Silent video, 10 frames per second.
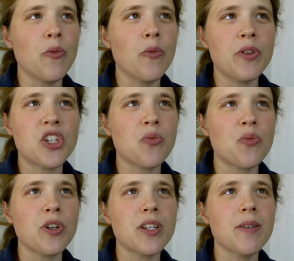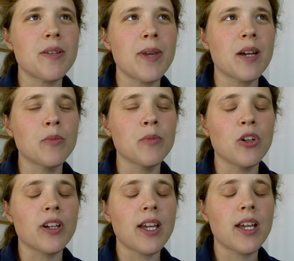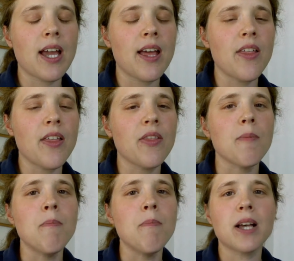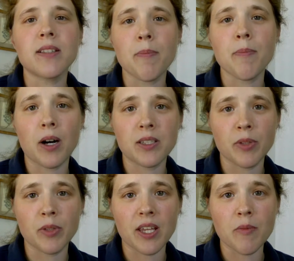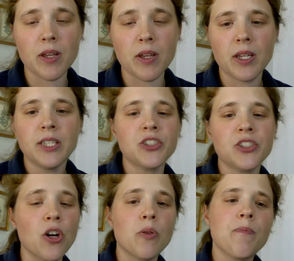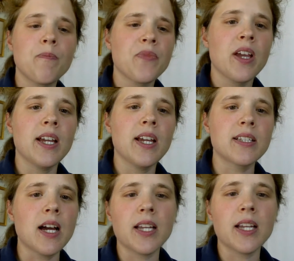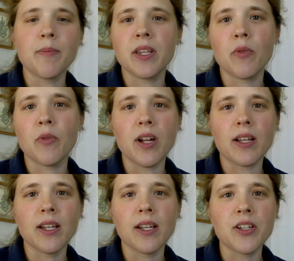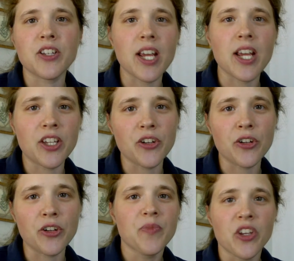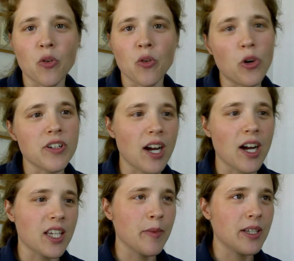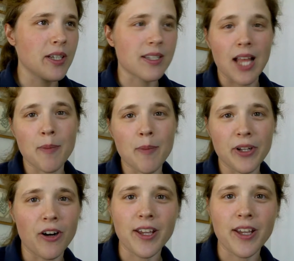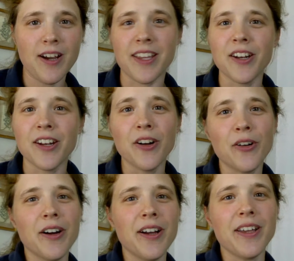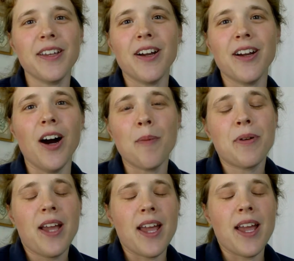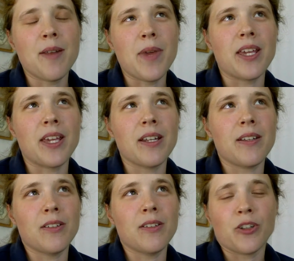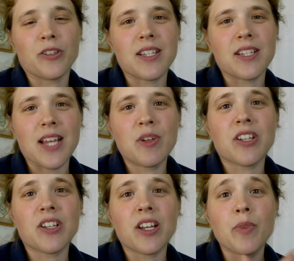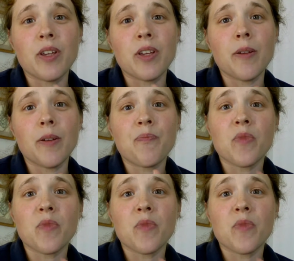we just want to make them look the best they possibly can be. So it's not going to be, we're not going to just take your Word document and slap it on, up and make it look the same. It's going to be